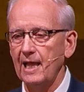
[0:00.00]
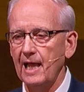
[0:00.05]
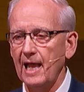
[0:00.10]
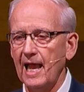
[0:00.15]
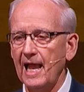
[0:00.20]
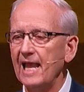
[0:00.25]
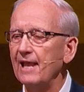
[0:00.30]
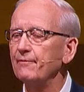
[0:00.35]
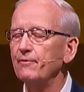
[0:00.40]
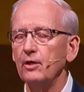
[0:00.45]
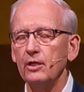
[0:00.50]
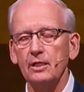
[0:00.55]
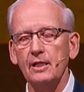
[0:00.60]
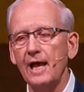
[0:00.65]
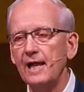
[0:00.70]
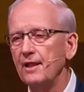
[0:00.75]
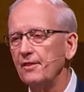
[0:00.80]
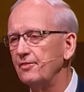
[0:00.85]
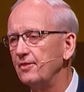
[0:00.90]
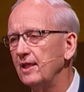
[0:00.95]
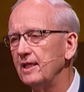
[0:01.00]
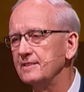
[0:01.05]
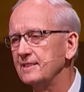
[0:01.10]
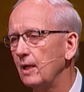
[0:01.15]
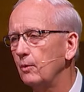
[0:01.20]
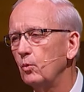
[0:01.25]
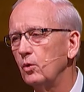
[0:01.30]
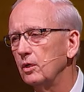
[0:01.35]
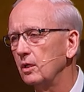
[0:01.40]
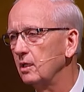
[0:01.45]
I have a lot of things I
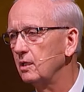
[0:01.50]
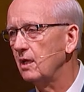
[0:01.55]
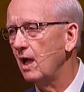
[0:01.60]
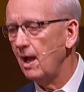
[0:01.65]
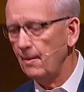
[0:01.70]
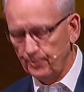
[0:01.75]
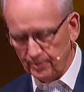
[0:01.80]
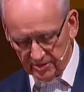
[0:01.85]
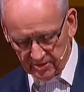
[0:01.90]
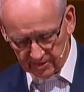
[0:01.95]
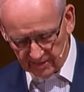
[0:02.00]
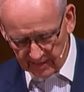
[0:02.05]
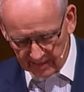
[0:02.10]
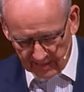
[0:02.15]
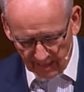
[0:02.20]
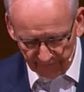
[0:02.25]
want to accomplish in